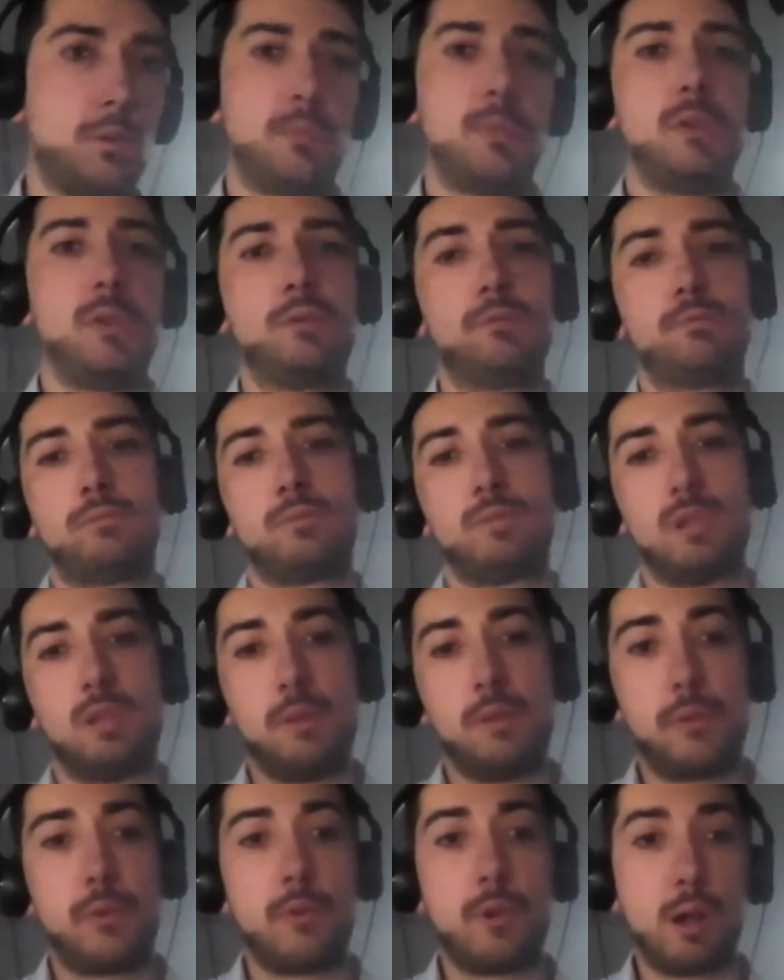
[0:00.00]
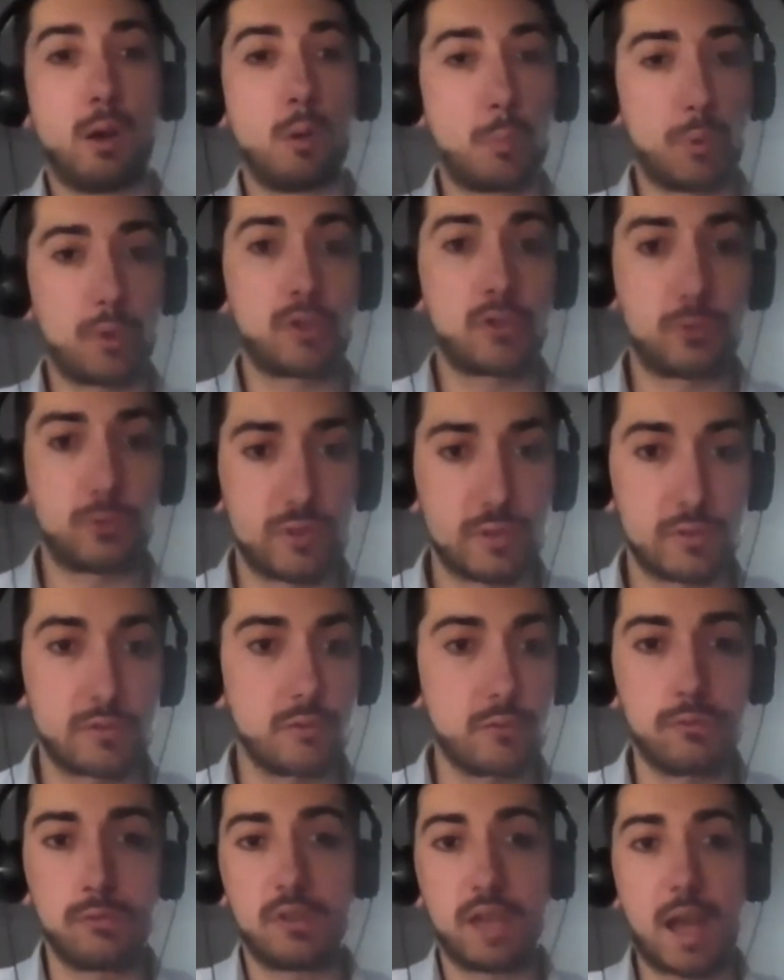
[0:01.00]
But if you are open to
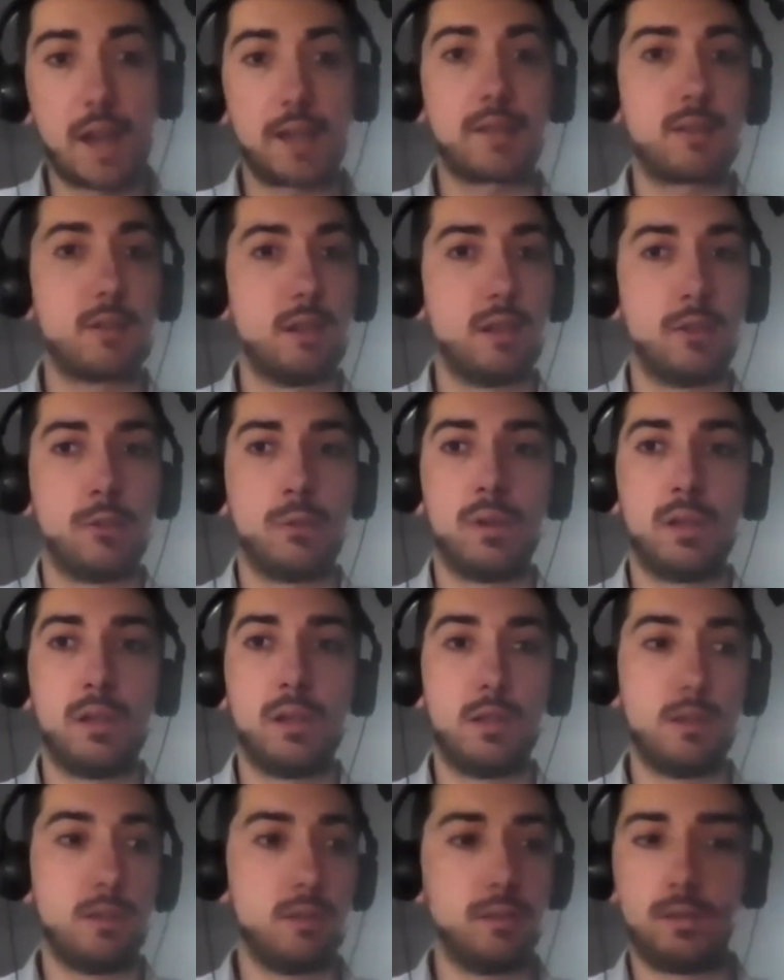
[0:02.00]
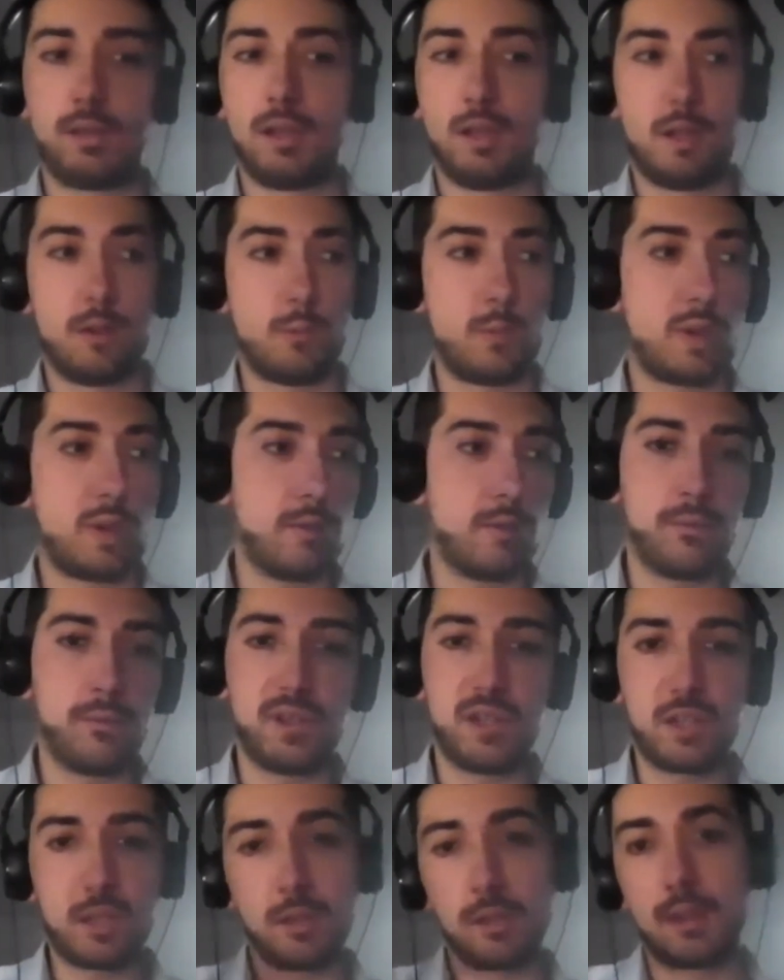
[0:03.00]
that, we
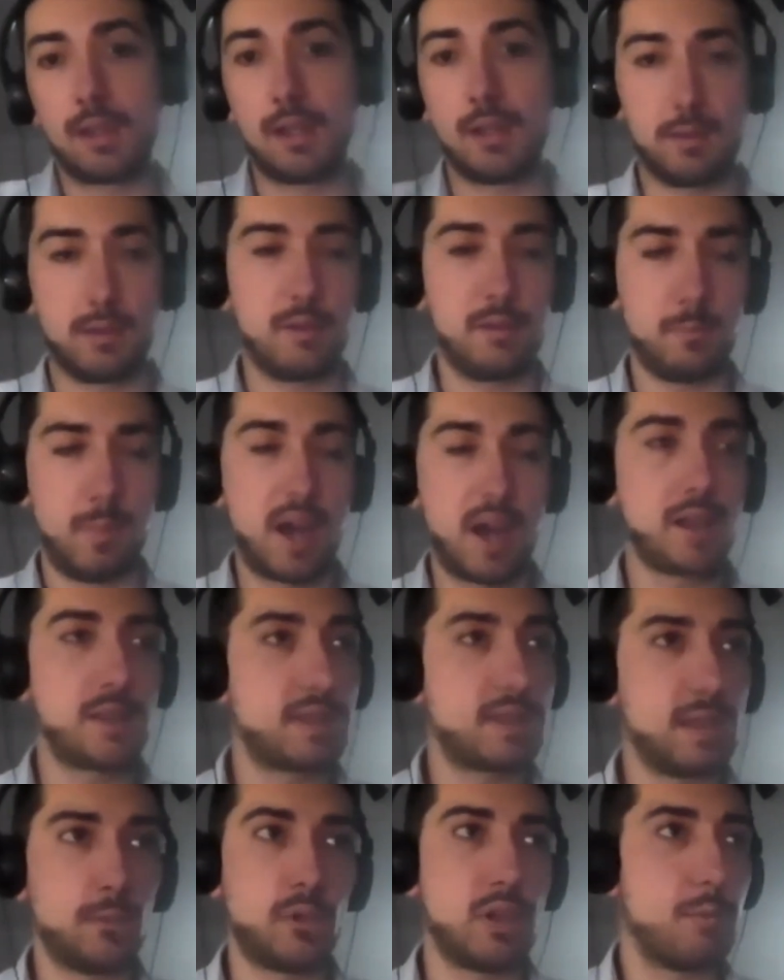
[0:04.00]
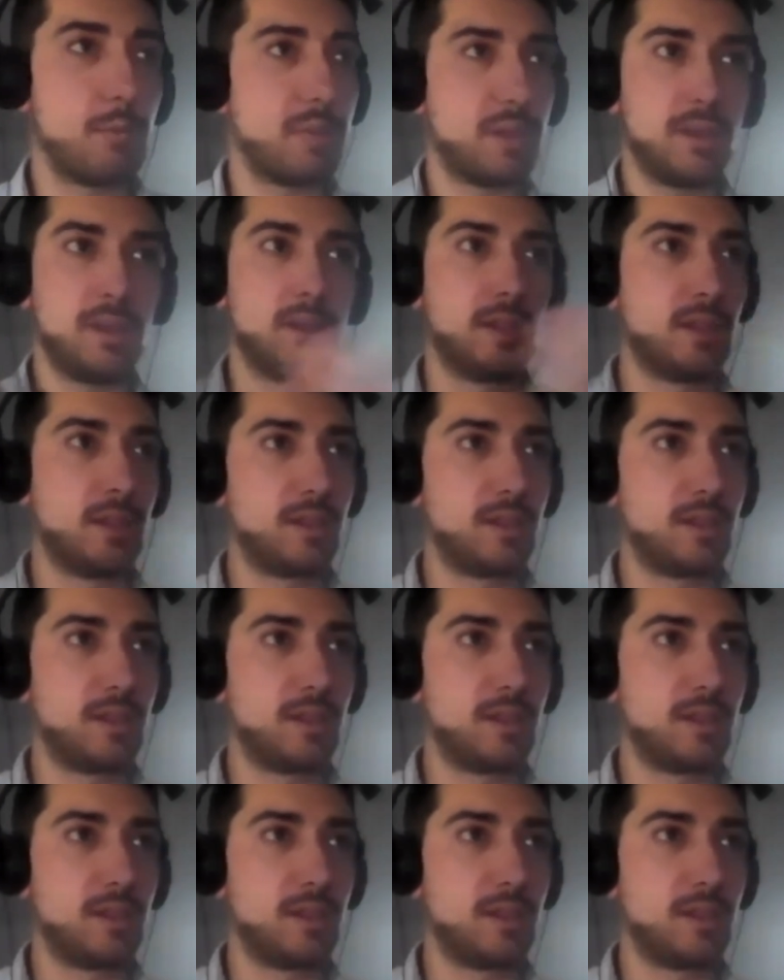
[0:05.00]
recently in my team would be